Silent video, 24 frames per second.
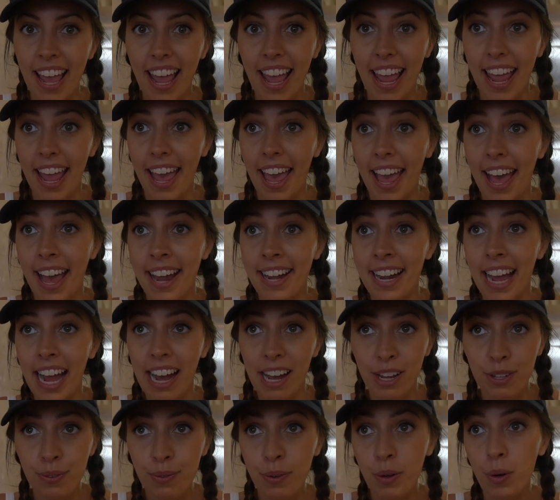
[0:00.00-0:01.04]
And
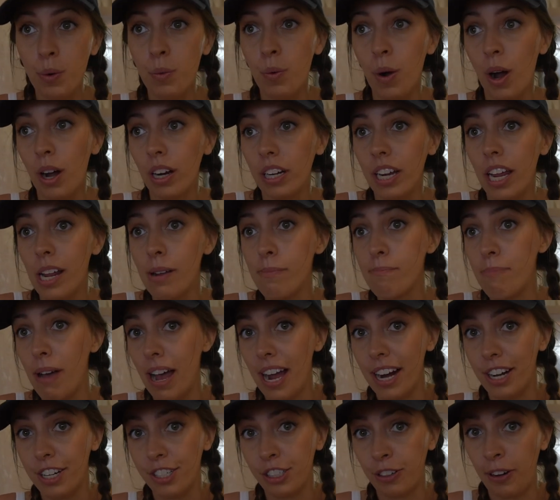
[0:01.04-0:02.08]
as we were walking
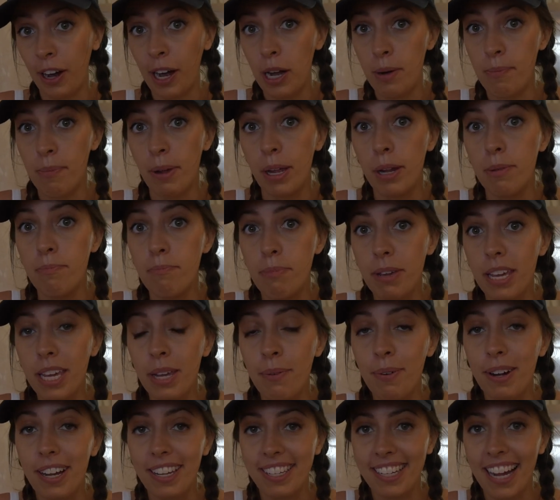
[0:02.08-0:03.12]
back to our
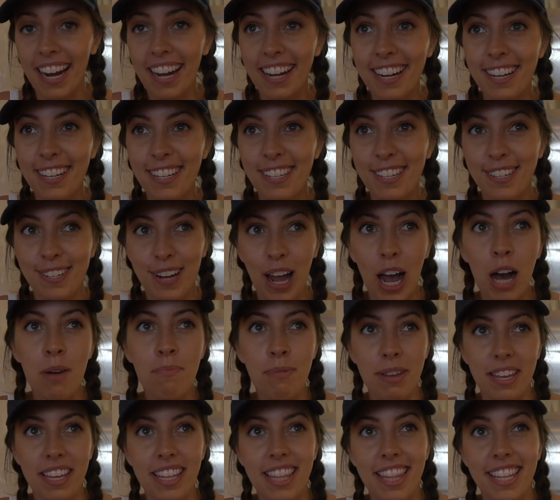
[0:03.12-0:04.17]
Airbnb, we decided to
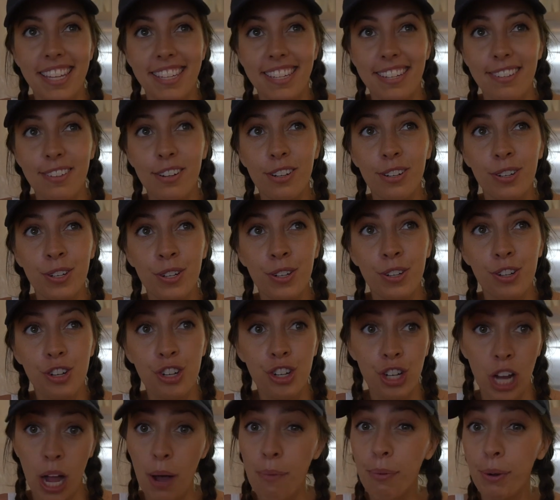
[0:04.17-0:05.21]
stop in this little
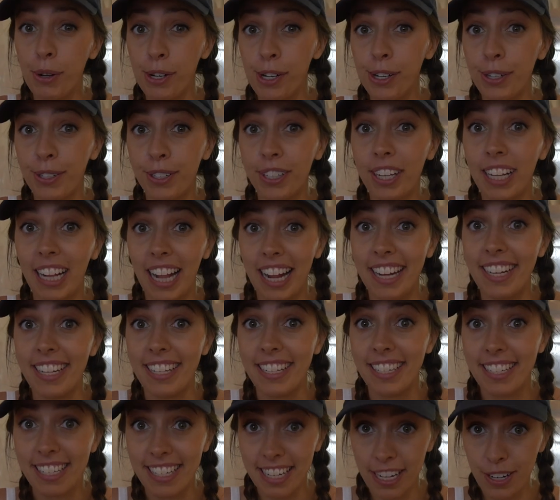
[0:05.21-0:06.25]
shop called
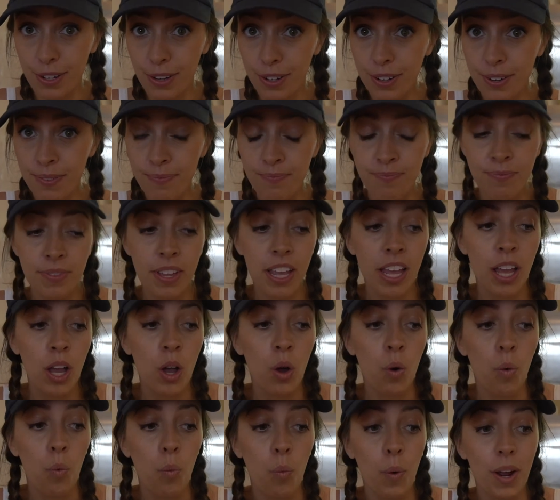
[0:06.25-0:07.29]
Clandestino,
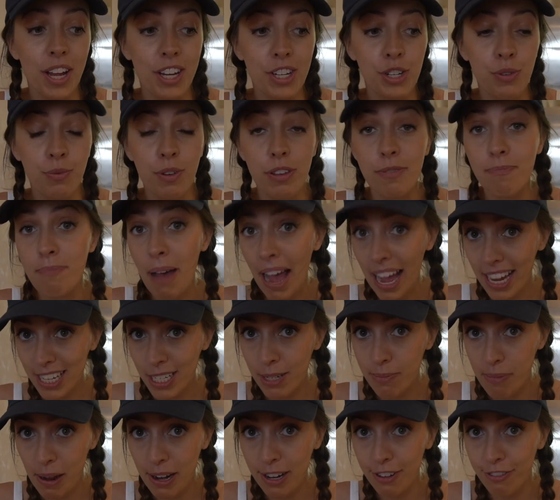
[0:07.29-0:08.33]
which we've
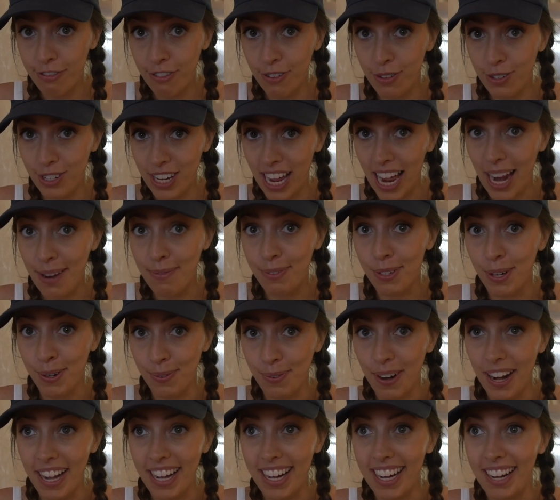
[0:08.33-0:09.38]
passed by a few times
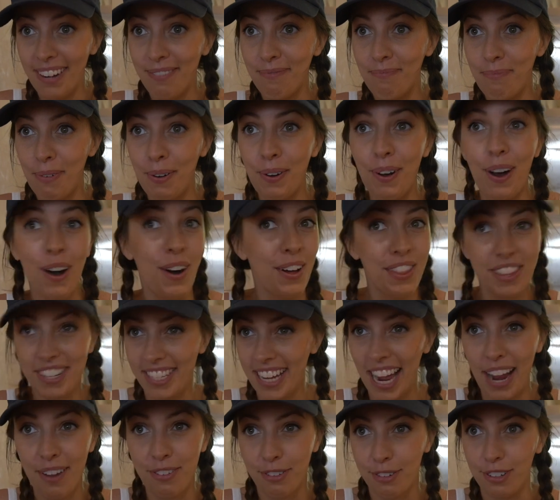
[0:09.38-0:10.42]
already. And all the
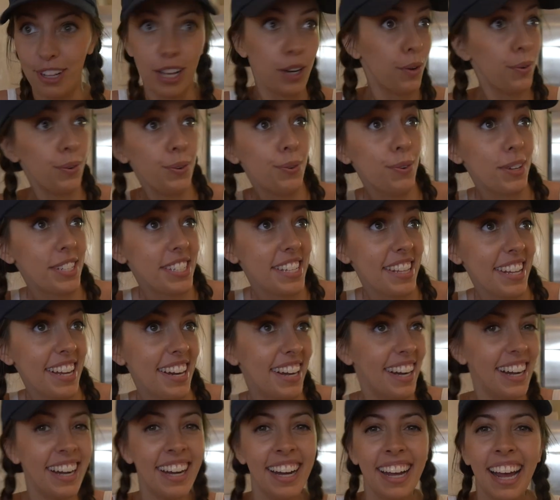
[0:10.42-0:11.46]
times we're like, hey, what's in there?